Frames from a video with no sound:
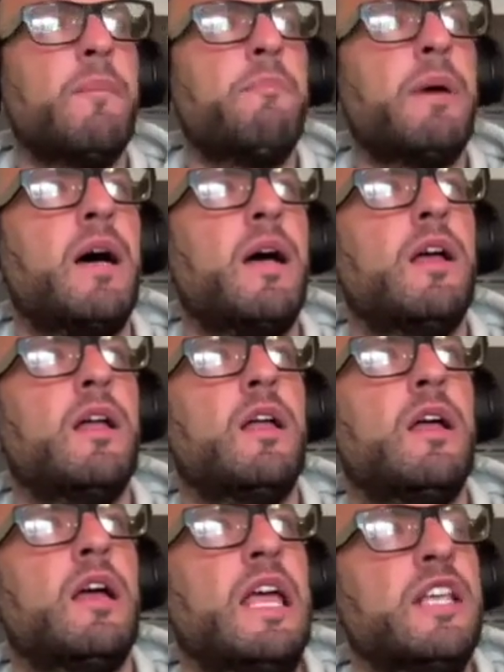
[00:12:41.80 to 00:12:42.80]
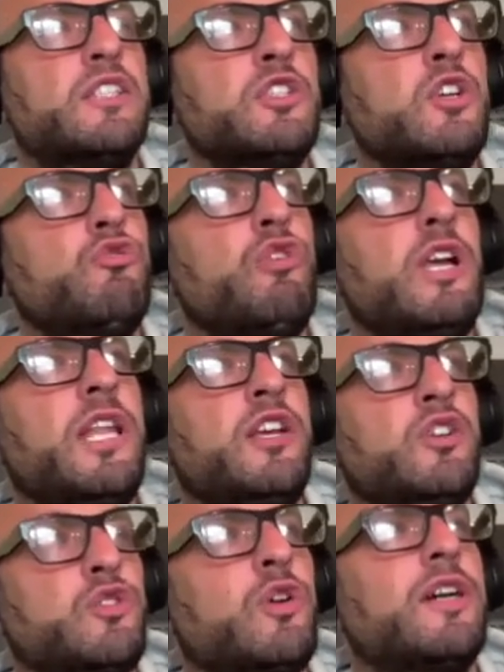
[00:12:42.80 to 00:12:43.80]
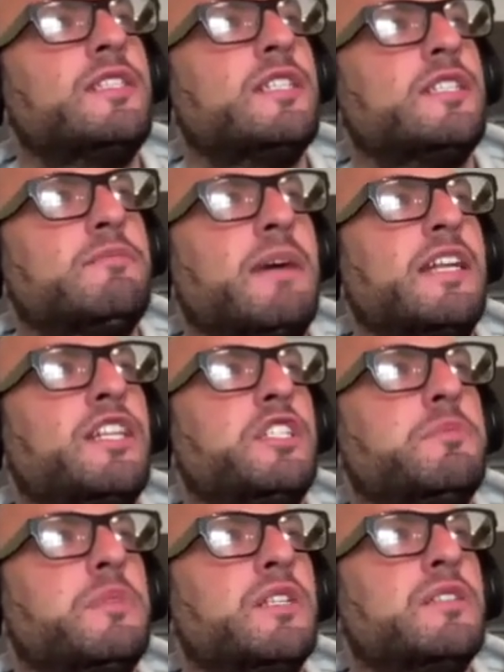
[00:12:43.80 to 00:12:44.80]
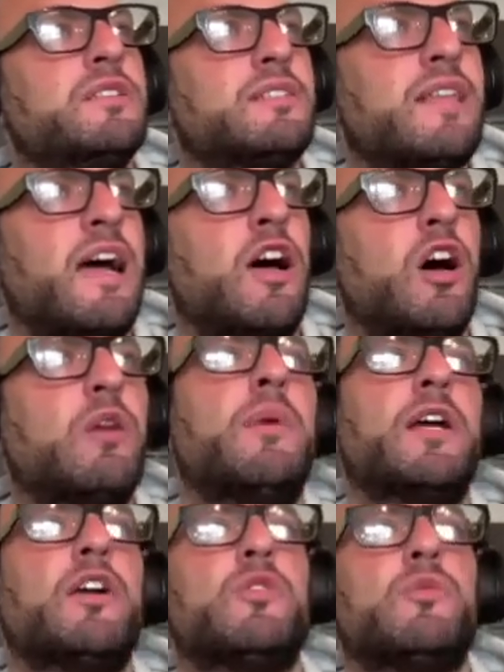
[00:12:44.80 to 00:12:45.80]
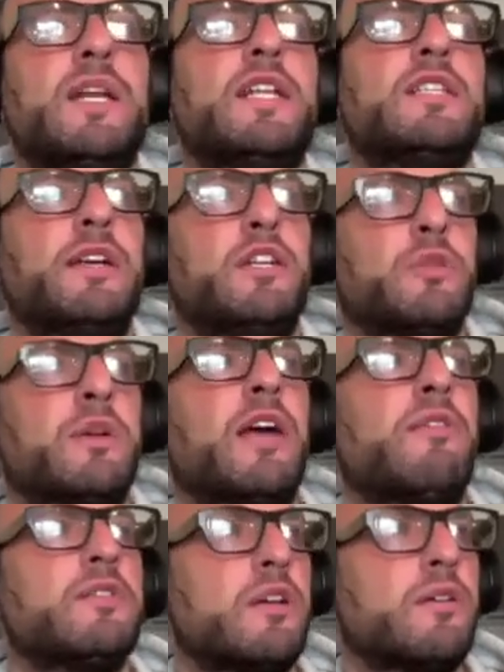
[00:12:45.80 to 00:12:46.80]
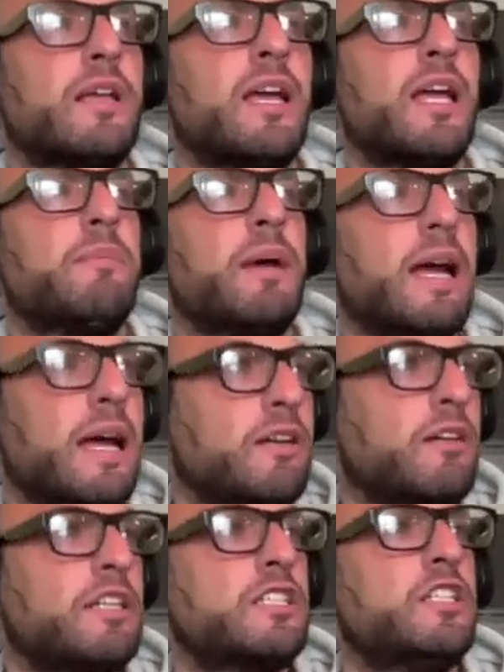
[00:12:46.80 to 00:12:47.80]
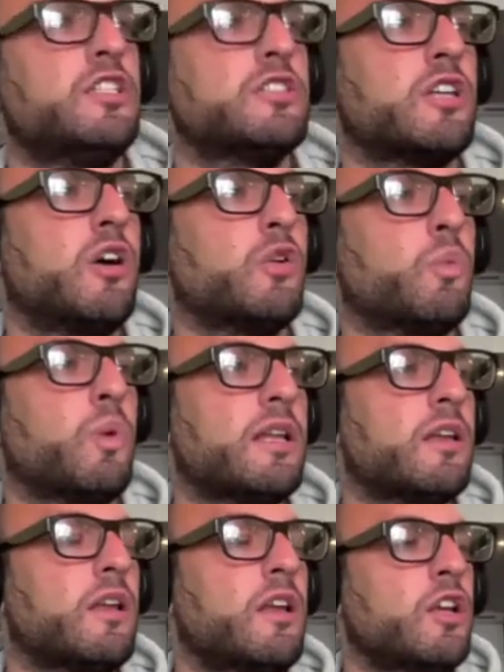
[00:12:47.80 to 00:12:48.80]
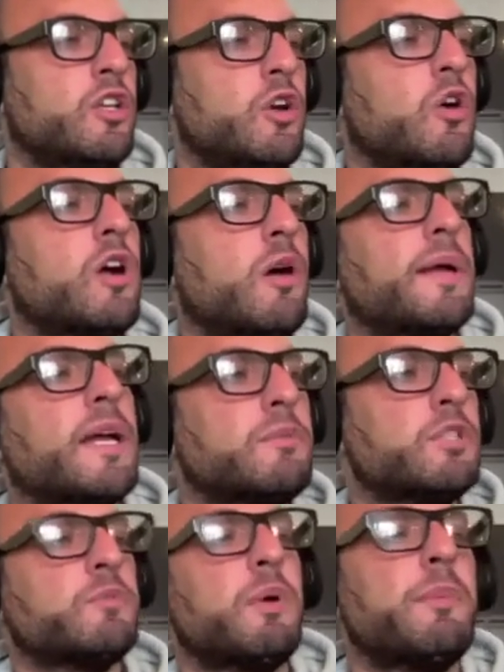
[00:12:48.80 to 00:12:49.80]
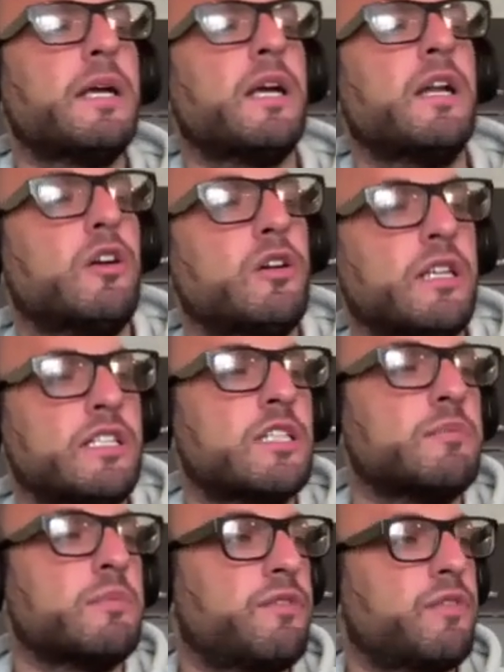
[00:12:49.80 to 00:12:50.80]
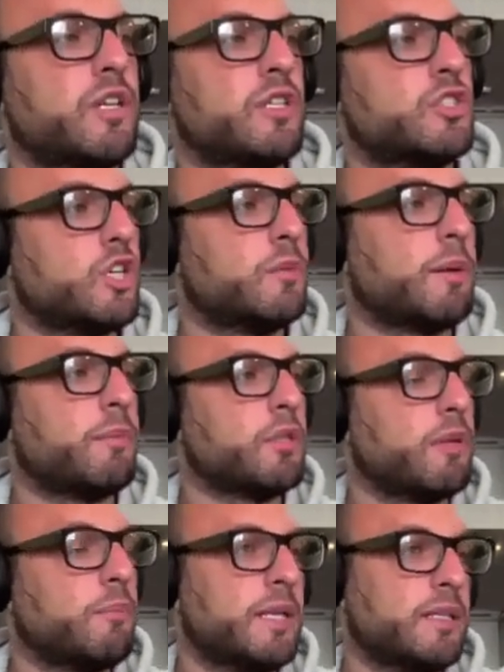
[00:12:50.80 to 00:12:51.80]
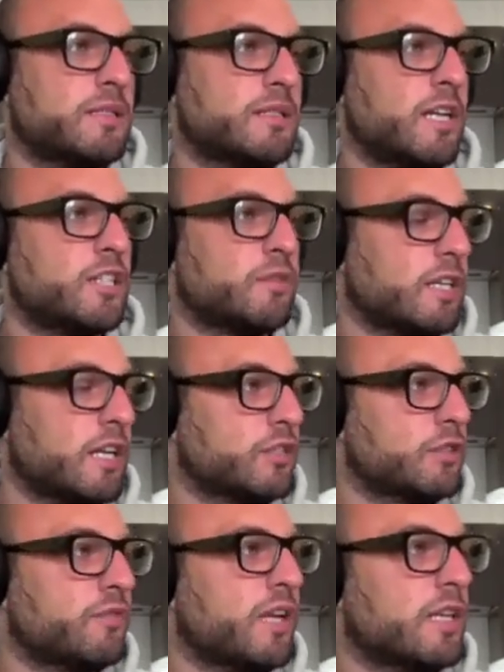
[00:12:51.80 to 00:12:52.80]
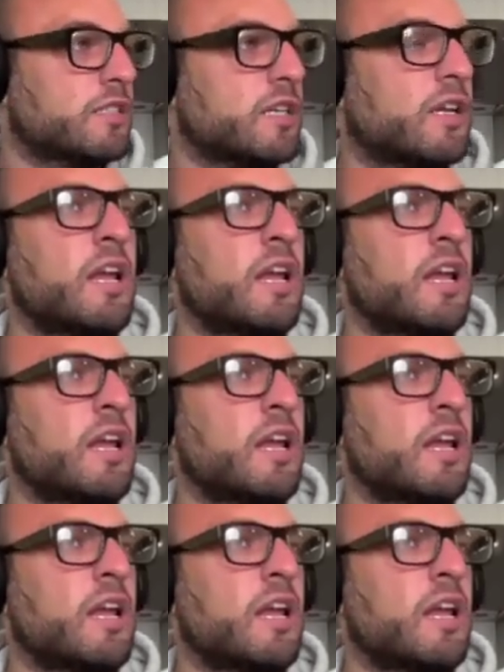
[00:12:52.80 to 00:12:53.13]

But it's not really crisis management that, oh my God, we need to make sure Kerry's okay. But at 19 years old, when you're going, I'm just bobbing along, this is my first job, I'm on the big stage of the National Theatre.